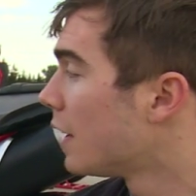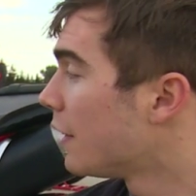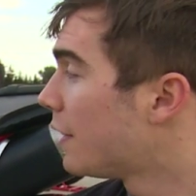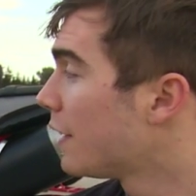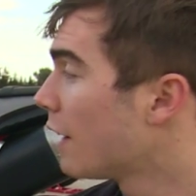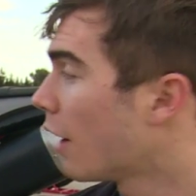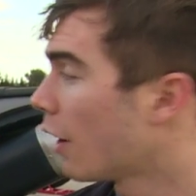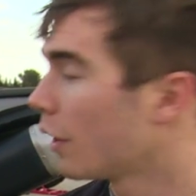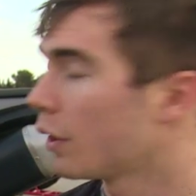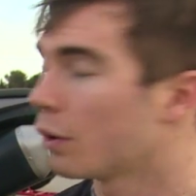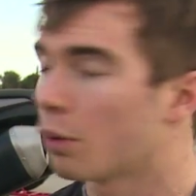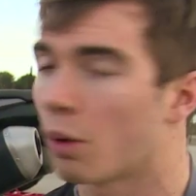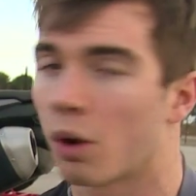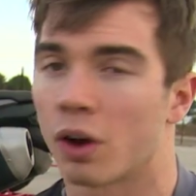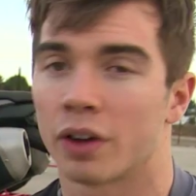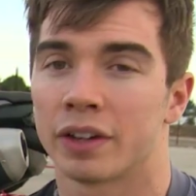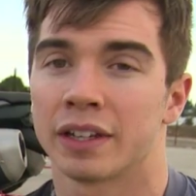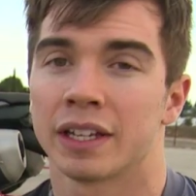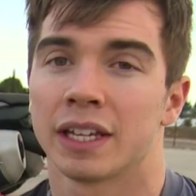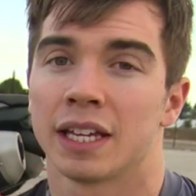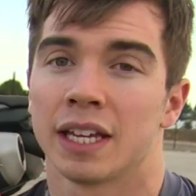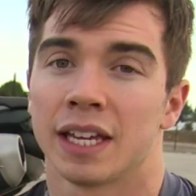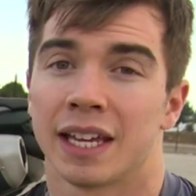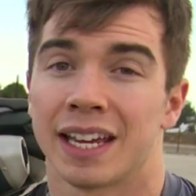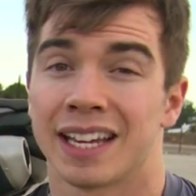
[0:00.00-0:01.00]
The other
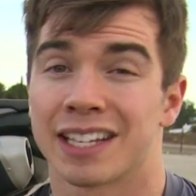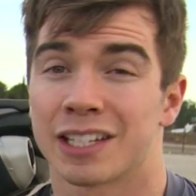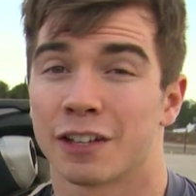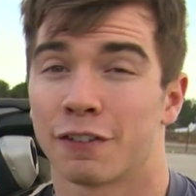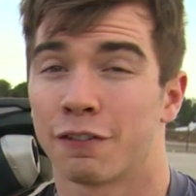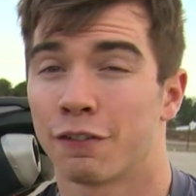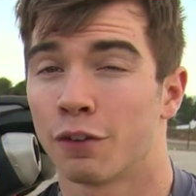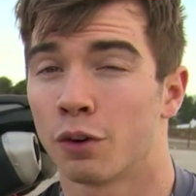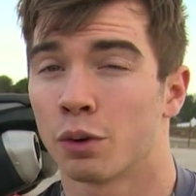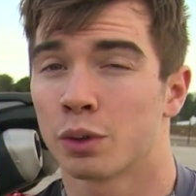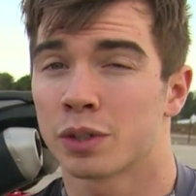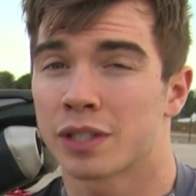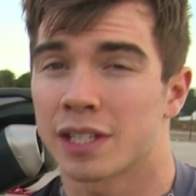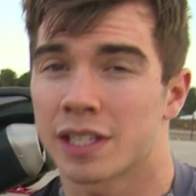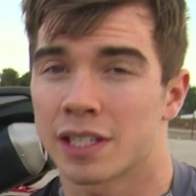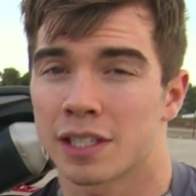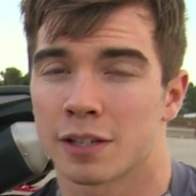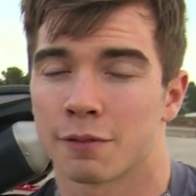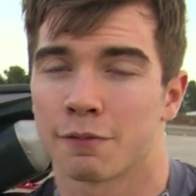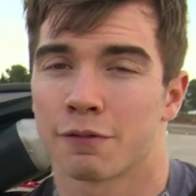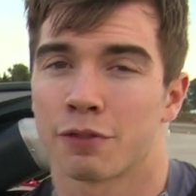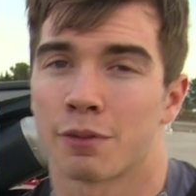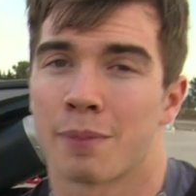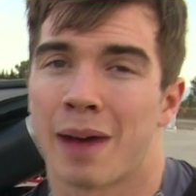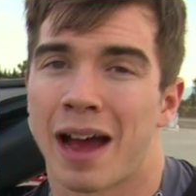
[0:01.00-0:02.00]
one is a full
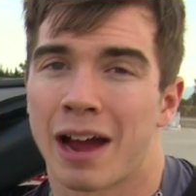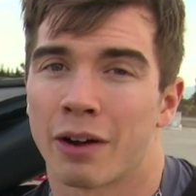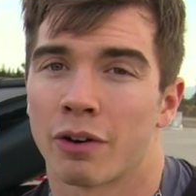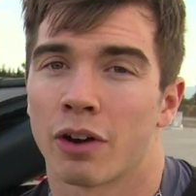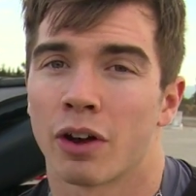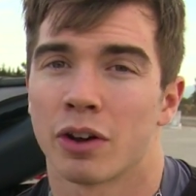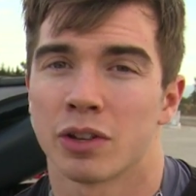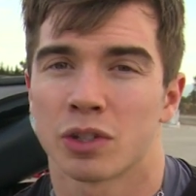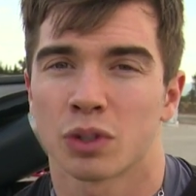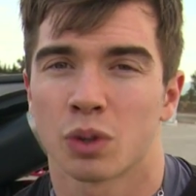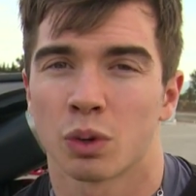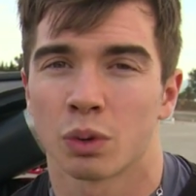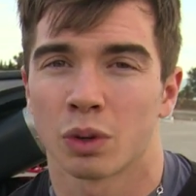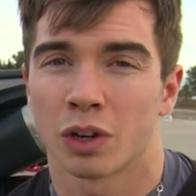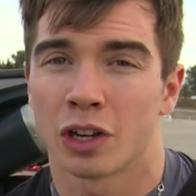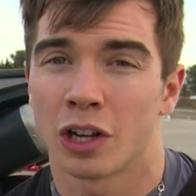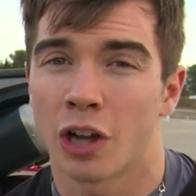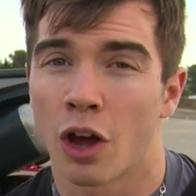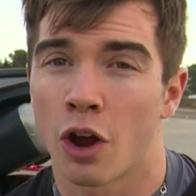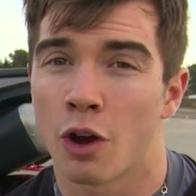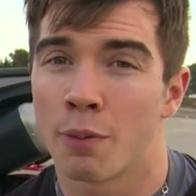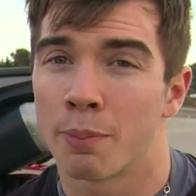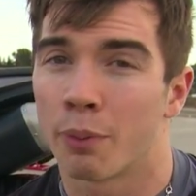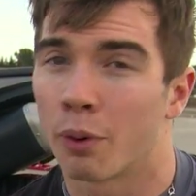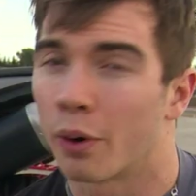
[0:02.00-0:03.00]
system from Arrow. It's called a
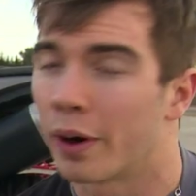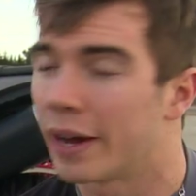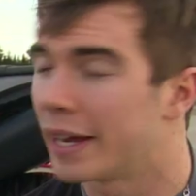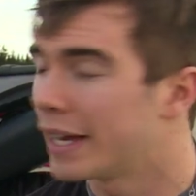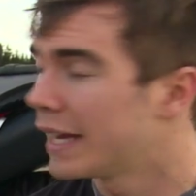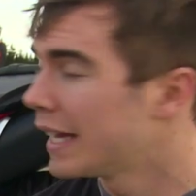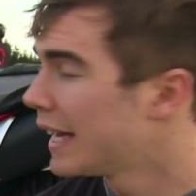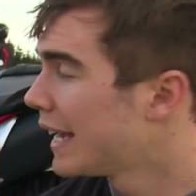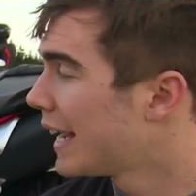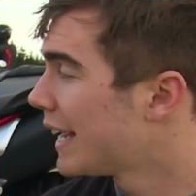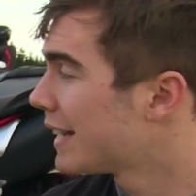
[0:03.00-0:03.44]
low boy.